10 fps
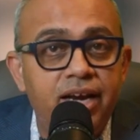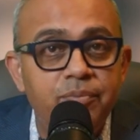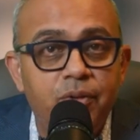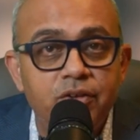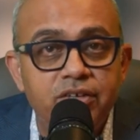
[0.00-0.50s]

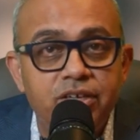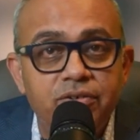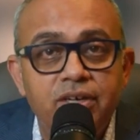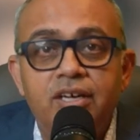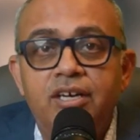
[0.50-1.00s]
positive,
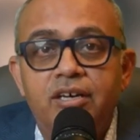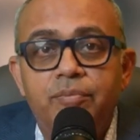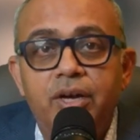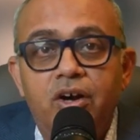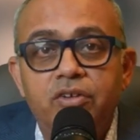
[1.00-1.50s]

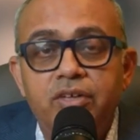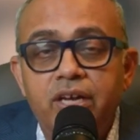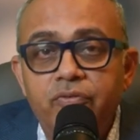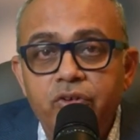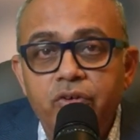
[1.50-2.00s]
because in a
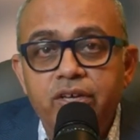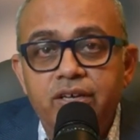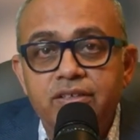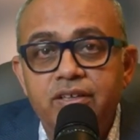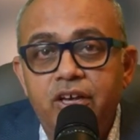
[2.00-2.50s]
few
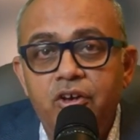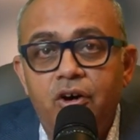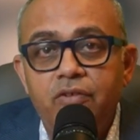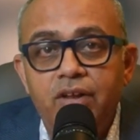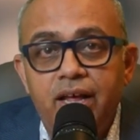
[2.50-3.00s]
years, the
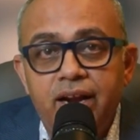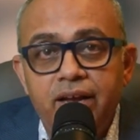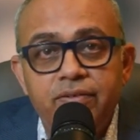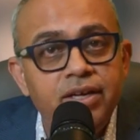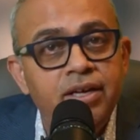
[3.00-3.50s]
cure will arrive,